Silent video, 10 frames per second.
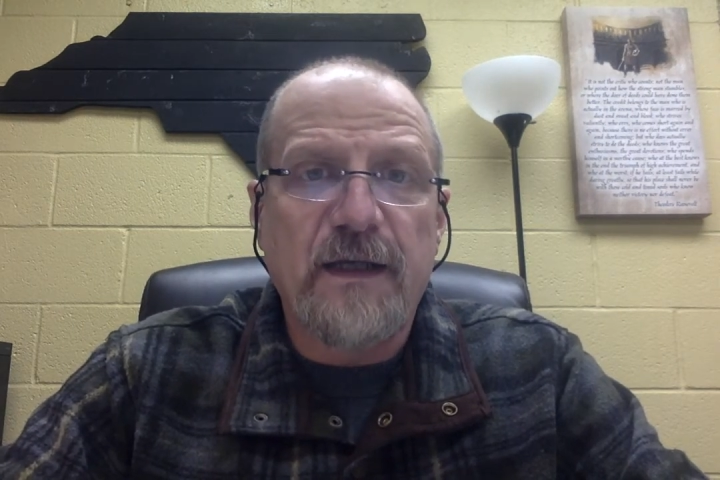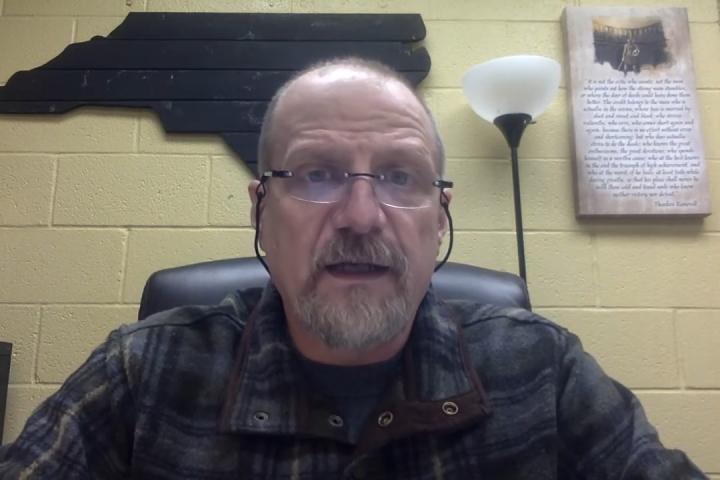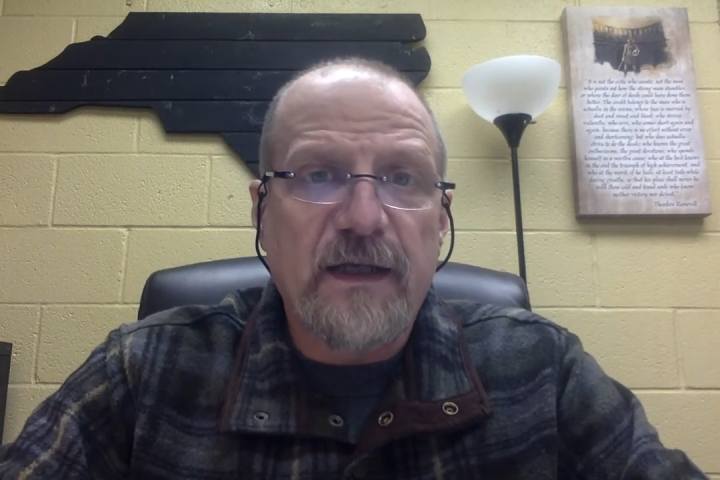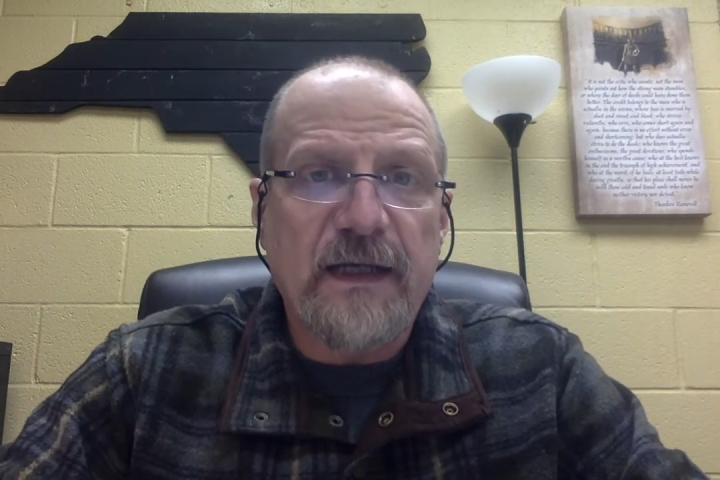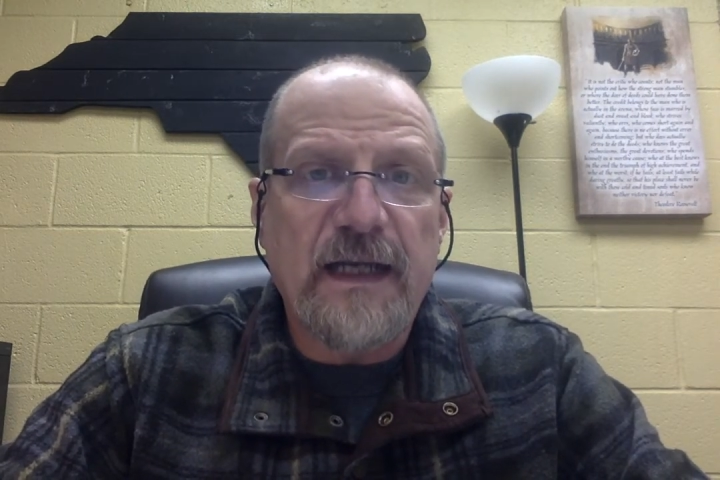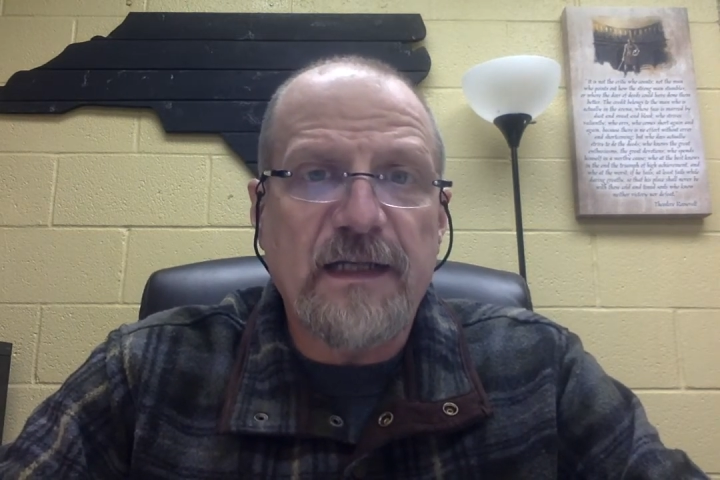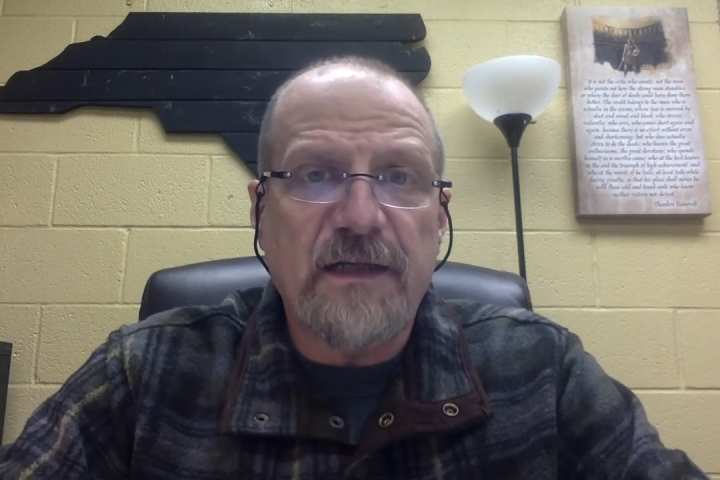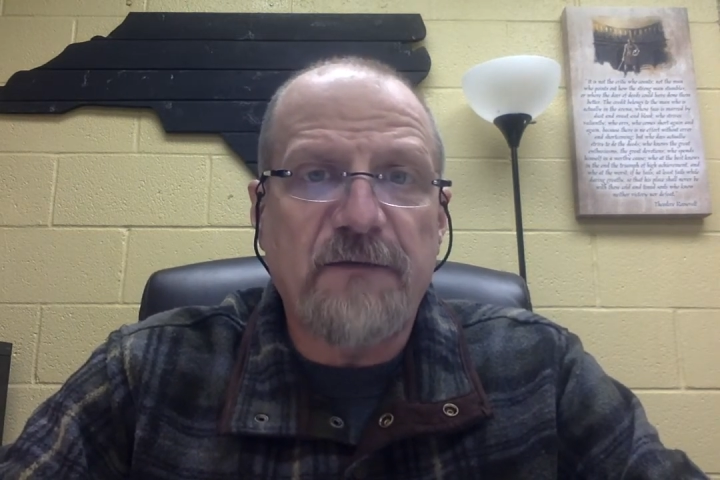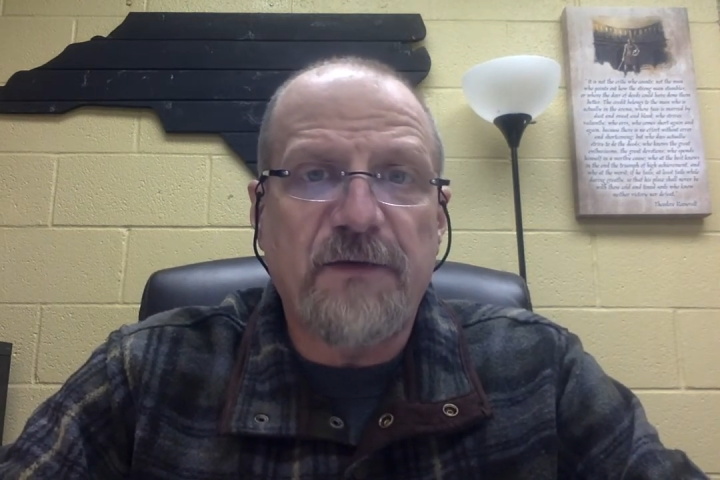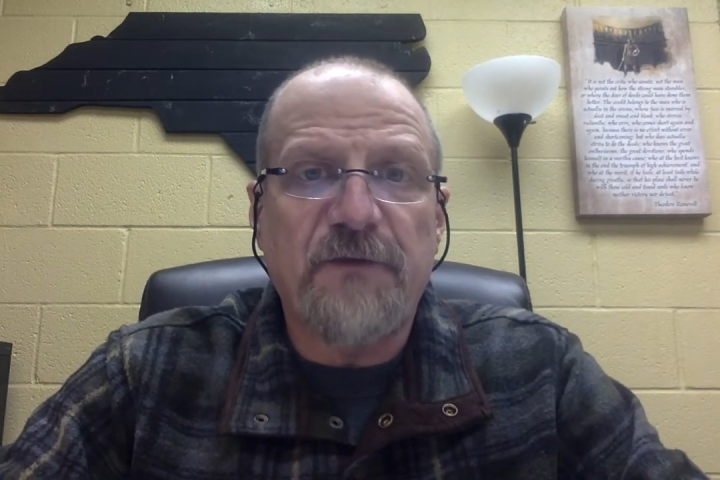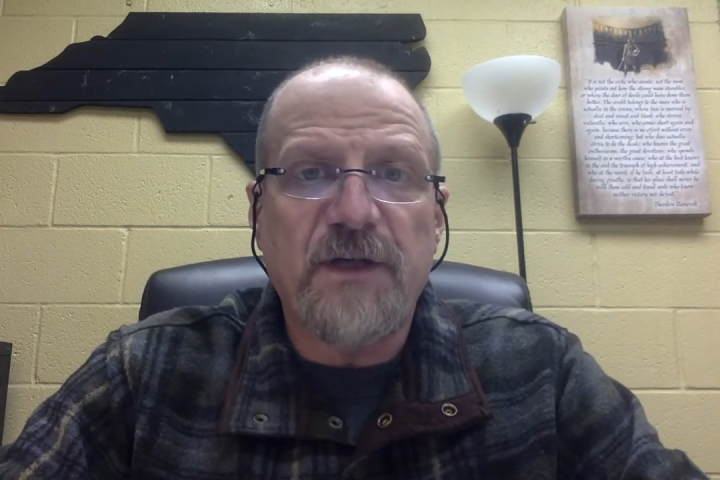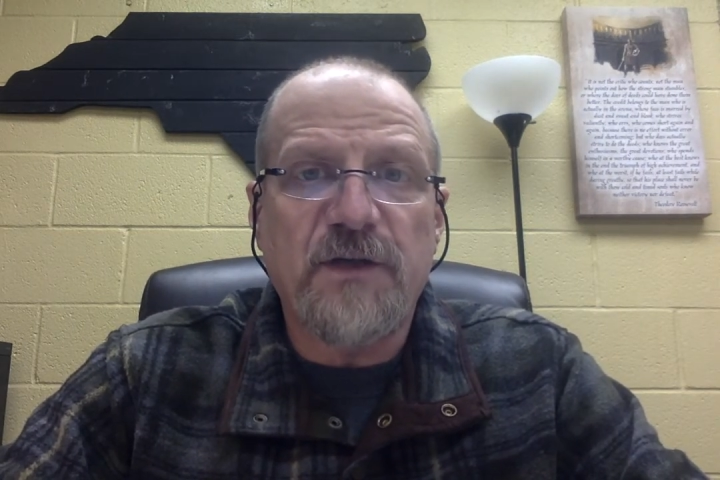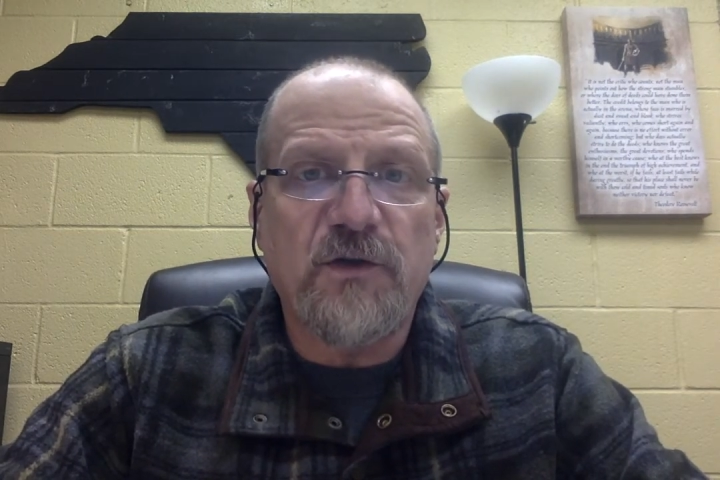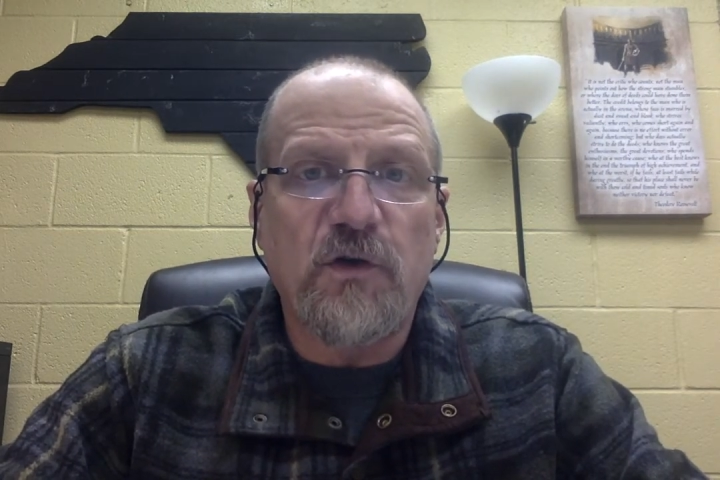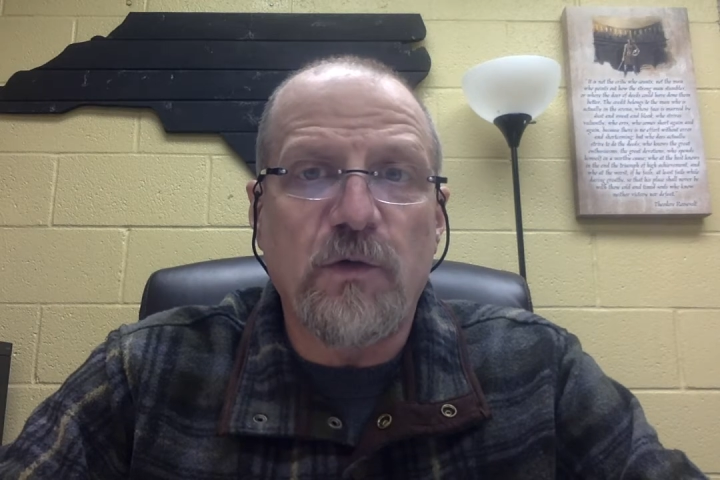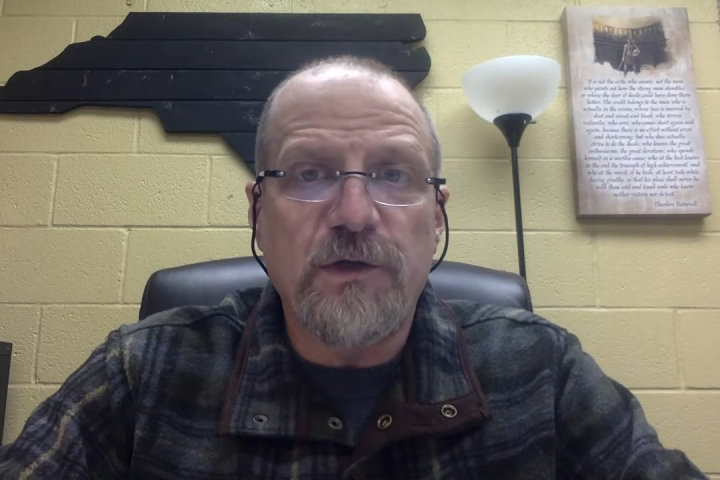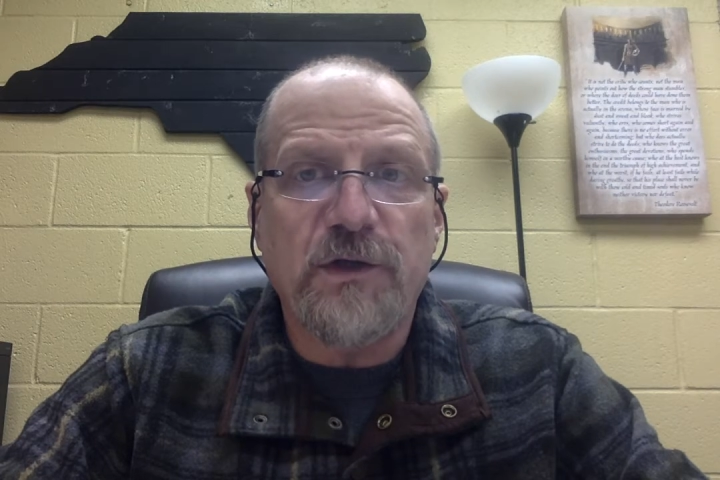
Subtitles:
in 1852 when